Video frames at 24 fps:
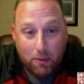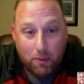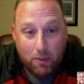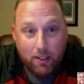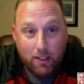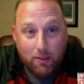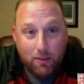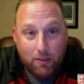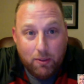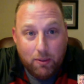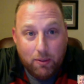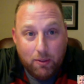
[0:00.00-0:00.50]
What do
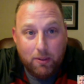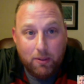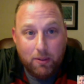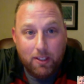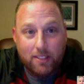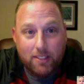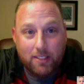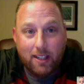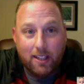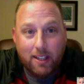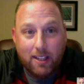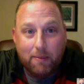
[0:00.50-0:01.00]
you want
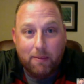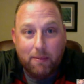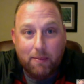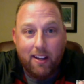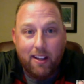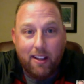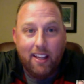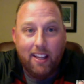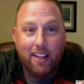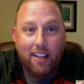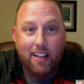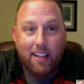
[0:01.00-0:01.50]
to talk
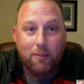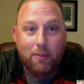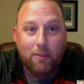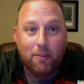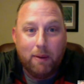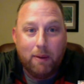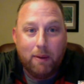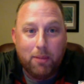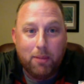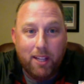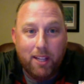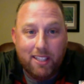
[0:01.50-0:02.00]
about? Hey, what
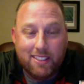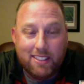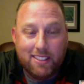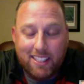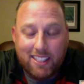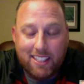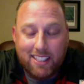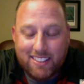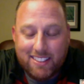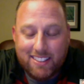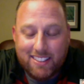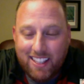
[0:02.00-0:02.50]
about
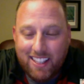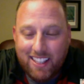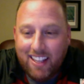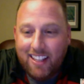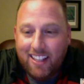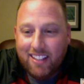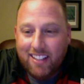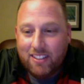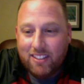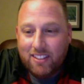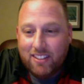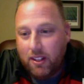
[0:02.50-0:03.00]
Plexus?
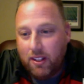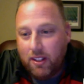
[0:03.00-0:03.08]
So they're